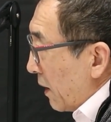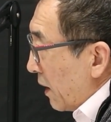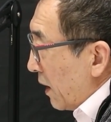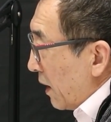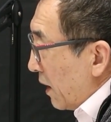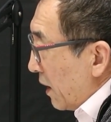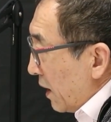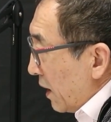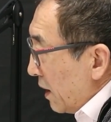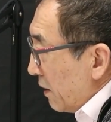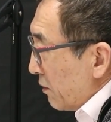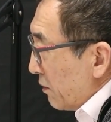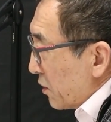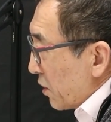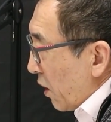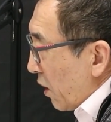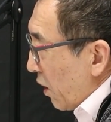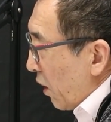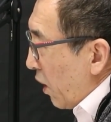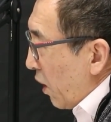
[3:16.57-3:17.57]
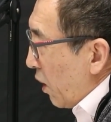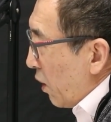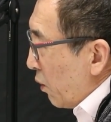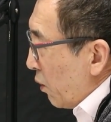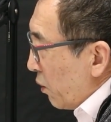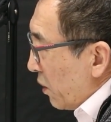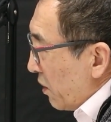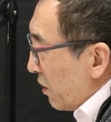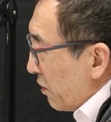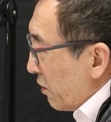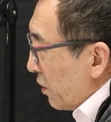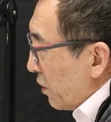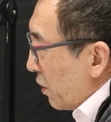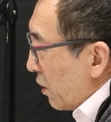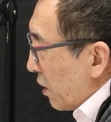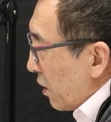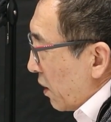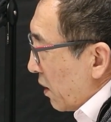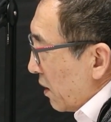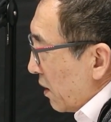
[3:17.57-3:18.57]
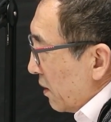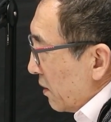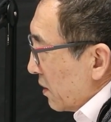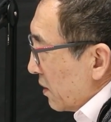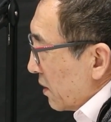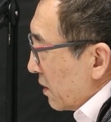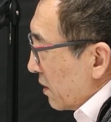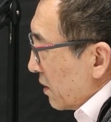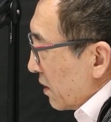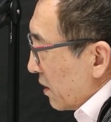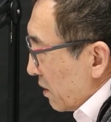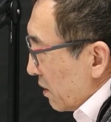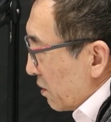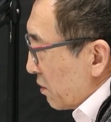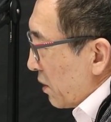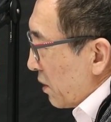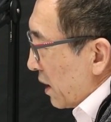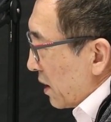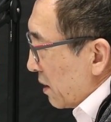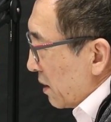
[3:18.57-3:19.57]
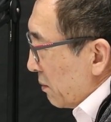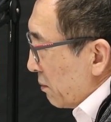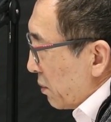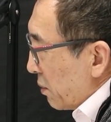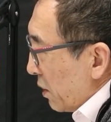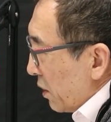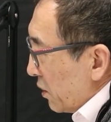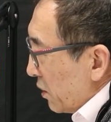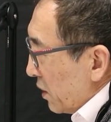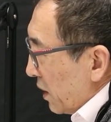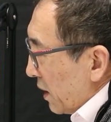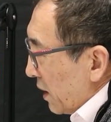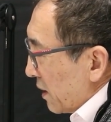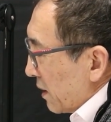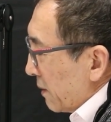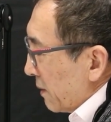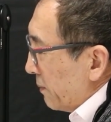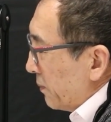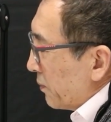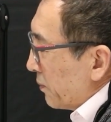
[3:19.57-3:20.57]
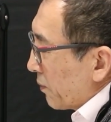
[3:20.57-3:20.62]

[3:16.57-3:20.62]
lives along with your construction project.